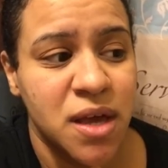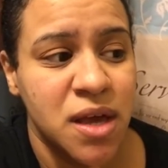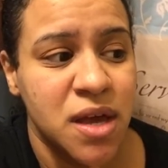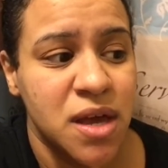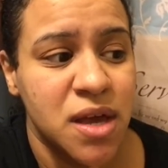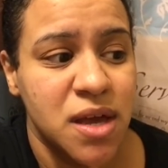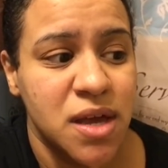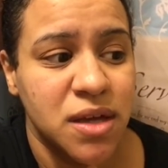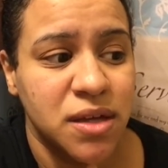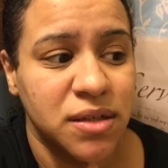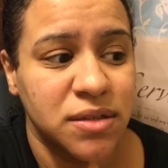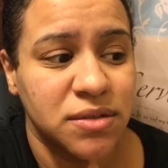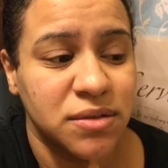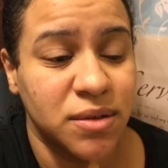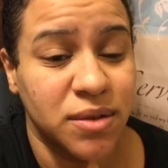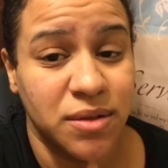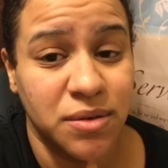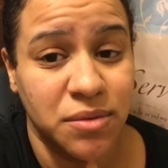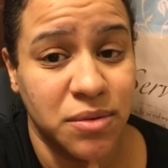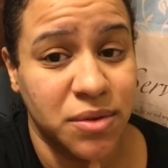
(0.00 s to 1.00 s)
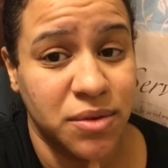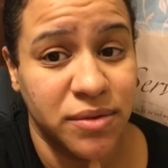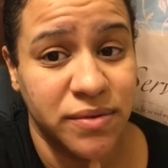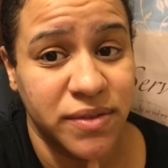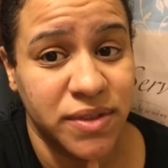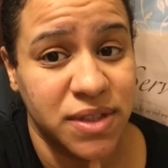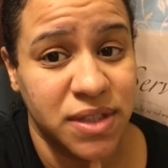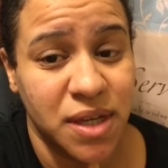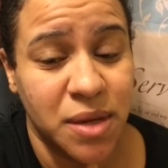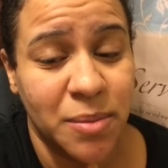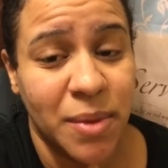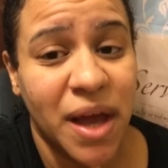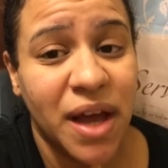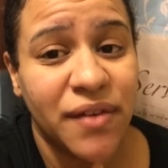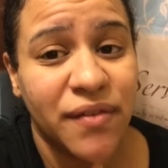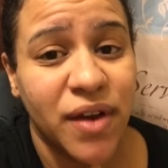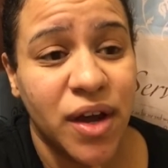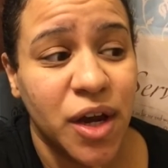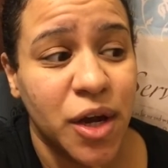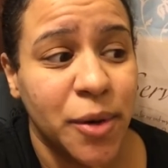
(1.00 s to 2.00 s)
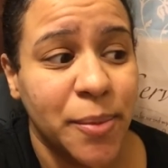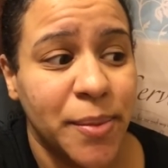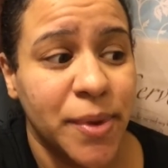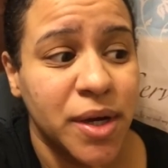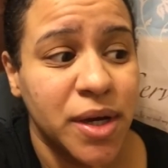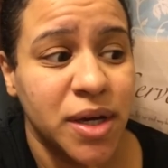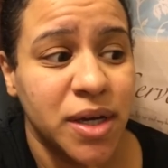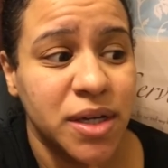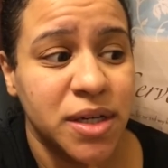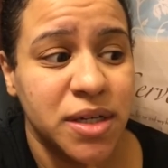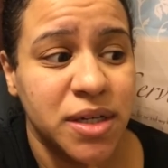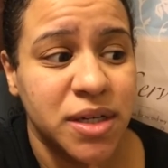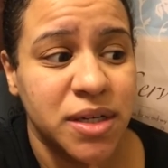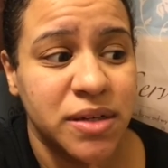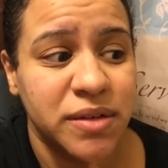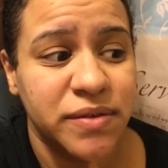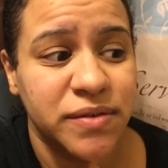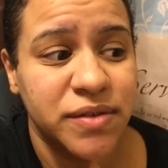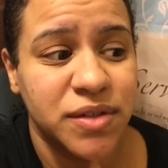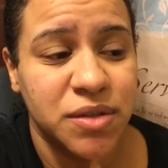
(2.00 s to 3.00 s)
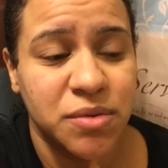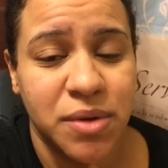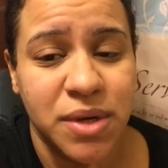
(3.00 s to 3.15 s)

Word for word: so I don't know if it's gonna backfire, but if she wakes up,